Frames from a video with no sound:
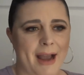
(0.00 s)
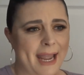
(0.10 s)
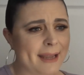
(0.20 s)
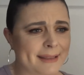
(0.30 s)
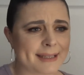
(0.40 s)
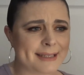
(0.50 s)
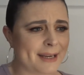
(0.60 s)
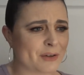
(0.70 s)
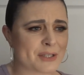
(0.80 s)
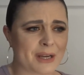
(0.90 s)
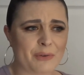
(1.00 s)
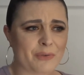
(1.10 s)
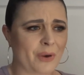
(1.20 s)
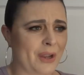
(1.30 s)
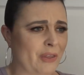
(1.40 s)
I had that hairstyle
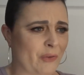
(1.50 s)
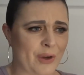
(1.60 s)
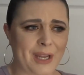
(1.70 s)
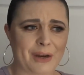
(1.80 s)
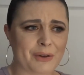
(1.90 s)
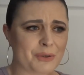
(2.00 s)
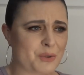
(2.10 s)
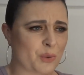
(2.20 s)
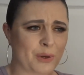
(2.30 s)
for like 3 years